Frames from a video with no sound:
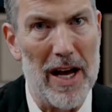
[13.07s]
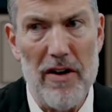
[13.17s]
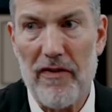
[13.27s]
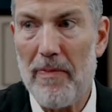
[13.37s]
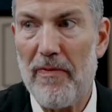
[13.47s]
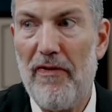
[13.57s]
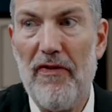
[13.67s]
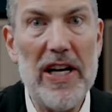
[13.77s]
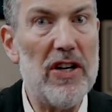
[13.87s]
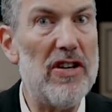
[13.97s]
from
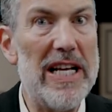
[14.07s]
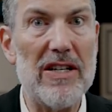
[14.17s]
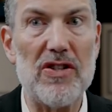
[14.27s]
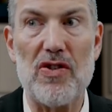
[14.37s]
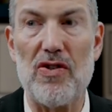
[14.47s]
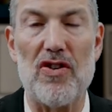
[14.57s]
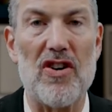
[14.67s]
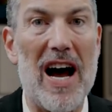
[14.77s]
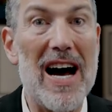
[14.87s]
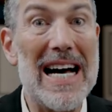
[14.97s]
fingernails to your
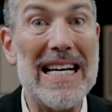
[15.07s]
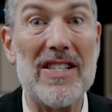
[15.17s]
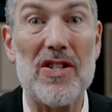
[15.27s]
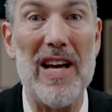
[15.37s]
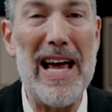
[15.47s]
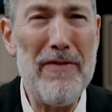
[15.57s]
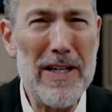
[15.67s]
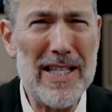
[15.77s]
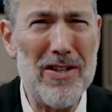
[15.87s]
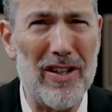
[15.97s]
eyes to every
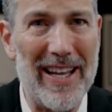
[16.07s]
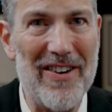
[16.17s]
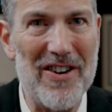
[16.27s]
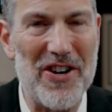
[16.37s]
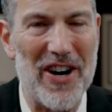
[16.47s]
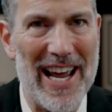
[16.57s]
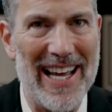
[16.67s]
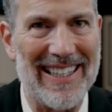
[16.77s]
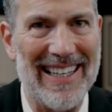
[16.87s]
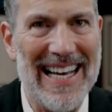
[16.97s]
single hair on your head.